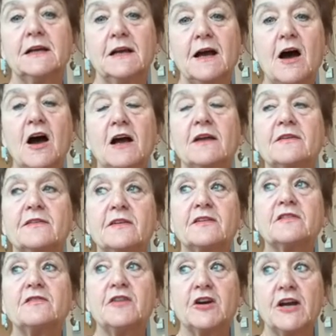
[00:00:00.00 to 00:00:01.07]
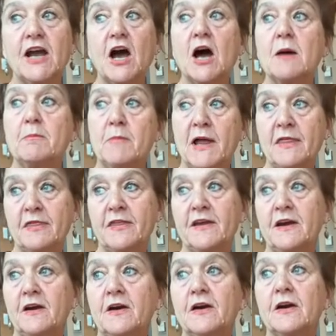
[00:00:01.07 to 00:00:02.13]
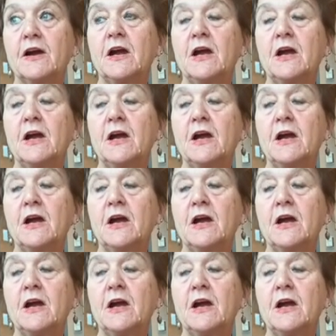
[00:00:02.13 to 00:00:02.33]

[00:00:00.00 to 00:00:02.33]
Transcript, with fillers: August is a very hot month here.